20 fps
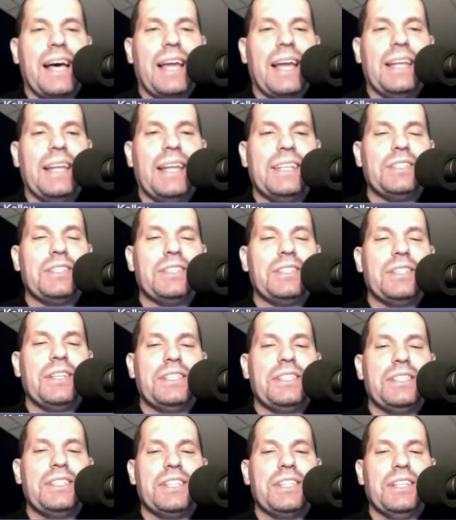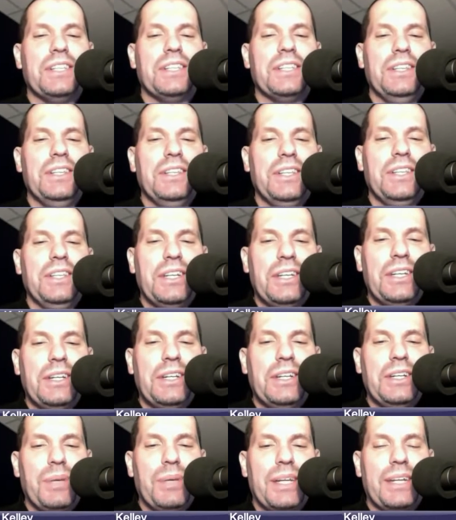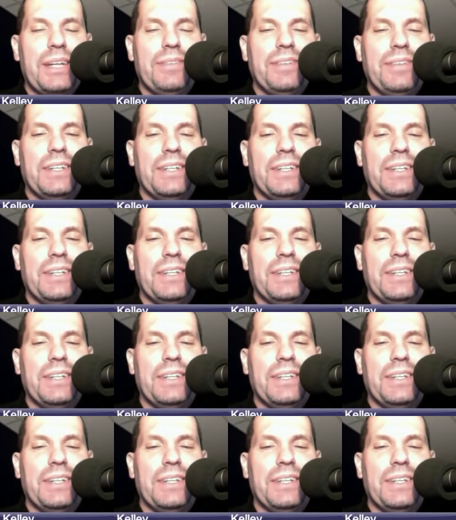It's just a little bit of a.